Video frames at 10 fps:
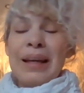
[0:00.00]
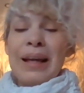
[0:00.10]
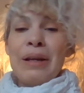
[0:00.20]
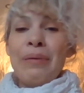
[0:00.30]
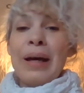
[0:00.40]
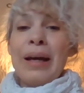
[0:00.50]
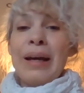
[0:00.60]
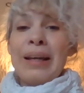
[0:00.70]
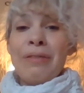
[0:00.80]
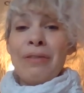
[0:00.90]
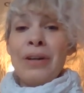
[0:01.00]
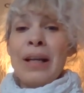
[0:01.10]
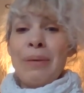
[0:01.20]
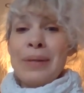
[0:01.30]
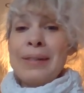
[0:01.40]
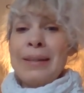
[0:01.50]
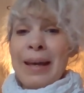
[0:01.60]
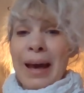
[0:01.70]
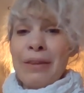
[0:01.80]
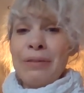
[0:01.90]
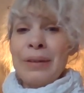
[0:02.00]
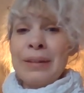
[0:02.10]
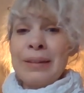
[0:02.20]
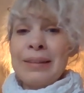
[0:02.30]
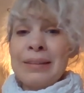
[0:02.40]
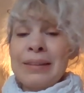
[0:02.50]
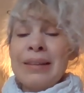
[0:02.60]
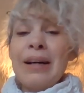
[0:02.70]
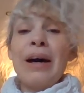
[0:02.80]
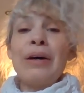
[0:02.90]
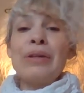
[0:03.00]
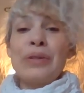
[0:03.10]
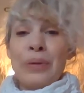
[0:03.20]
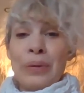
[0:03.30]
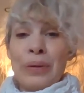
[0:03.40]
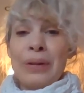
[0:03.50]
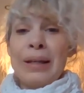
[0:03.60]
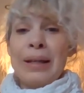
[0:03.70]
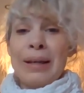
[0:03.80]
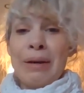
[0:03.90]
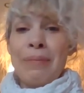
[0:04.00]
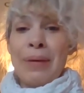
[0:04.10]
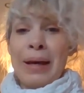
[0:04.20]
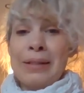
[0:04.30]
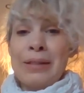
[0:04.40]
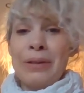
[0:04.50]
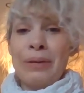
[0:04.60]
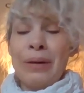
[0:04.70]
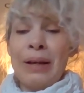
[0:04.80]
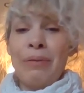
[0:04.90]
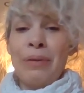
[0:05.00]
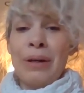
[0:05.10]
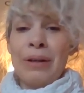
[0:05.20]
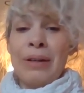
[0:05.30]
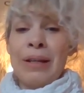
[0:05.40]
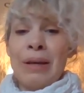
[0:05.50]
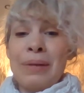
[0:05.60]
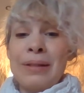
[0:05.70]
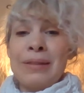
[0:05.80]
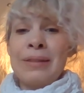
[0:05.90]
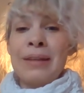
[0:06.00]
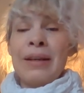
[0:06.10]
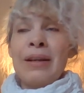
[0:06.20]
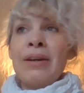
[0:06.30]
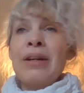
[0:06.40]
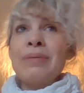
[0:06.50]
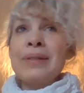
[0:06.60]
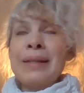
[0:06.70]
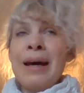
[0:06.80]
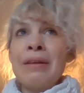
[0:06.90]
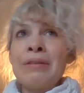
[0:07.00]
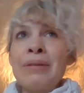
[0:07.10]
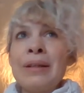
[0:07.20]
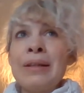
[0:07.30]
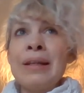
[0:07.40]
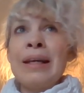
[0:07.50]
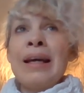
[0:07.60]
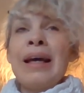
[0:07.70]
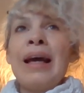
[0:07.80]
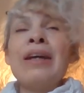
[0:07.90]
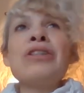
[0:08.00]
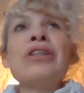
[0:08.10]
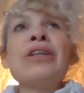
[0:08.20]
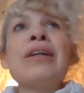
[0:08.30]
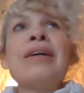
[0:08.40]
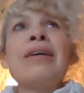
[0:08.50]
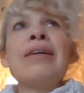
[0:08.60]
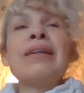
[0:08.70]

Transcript: Anyway, if her name isn't Catherine, I'll totally come back to you at what her name is. Her name is Catherine, and she's